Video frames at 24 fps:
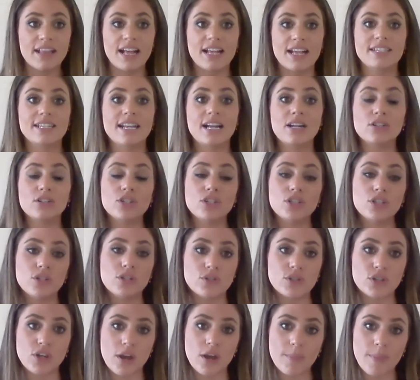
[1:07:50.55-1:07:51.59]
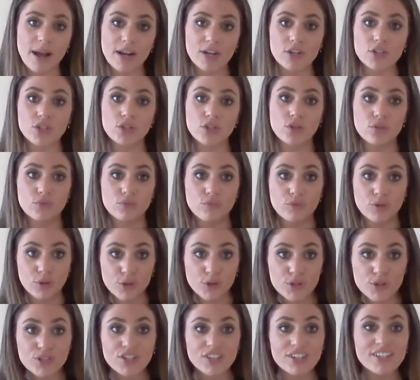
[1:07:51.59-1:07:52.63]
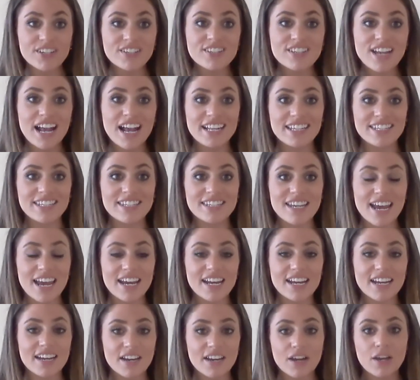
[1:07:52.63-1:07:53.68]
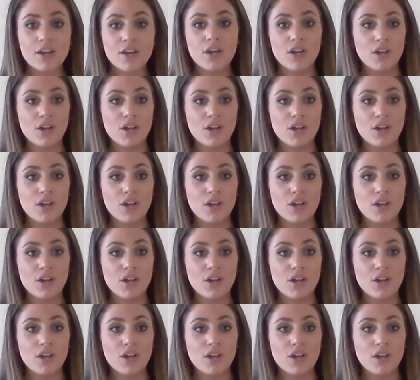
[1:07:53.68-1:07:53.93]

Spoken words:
That's down to you to go back to your recruiters and say,